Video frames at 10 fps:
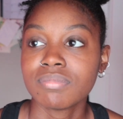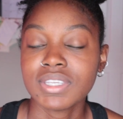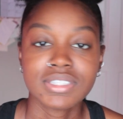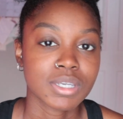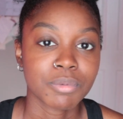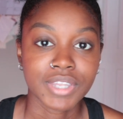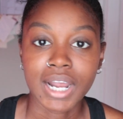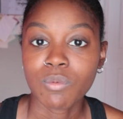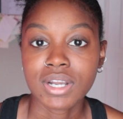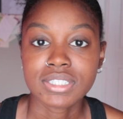the example that
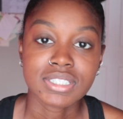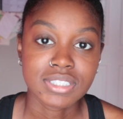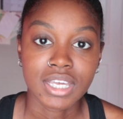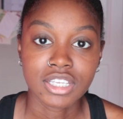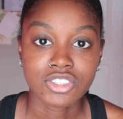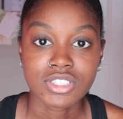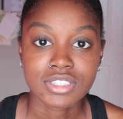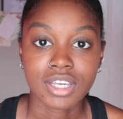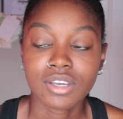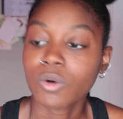I wanted to set, and
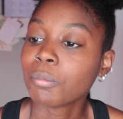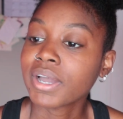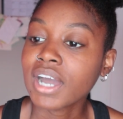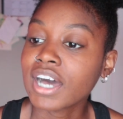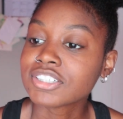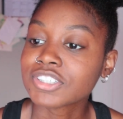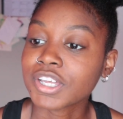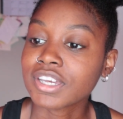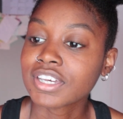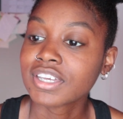just like, oh my gosh,
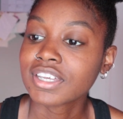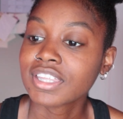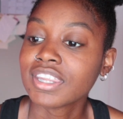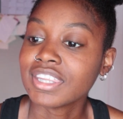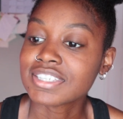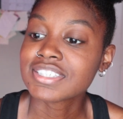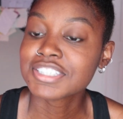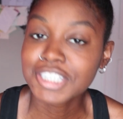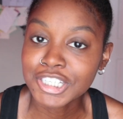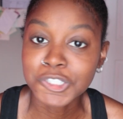like this
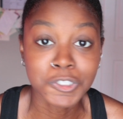is it.